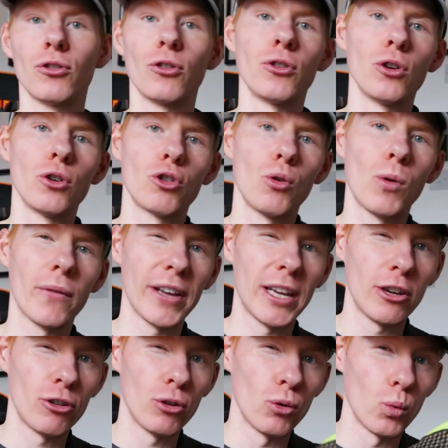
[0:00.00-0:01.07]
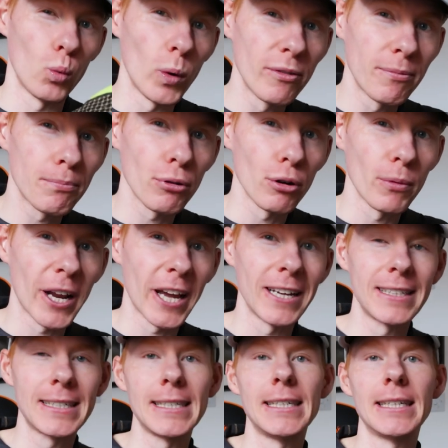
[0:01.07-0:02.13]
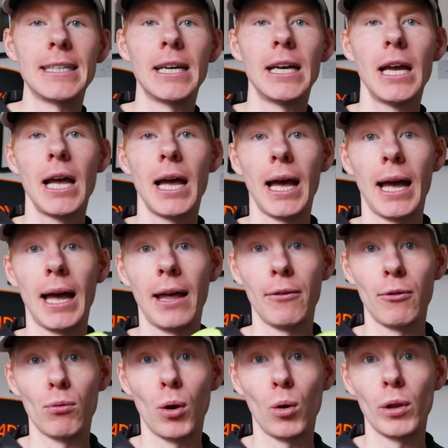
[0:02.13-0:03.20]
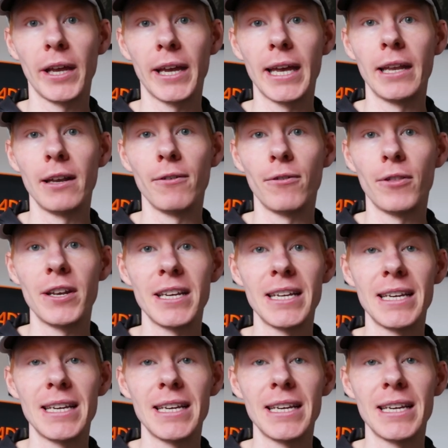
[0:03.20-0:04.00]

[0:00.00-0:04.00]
So those who have issues with pronating, the rolling in of the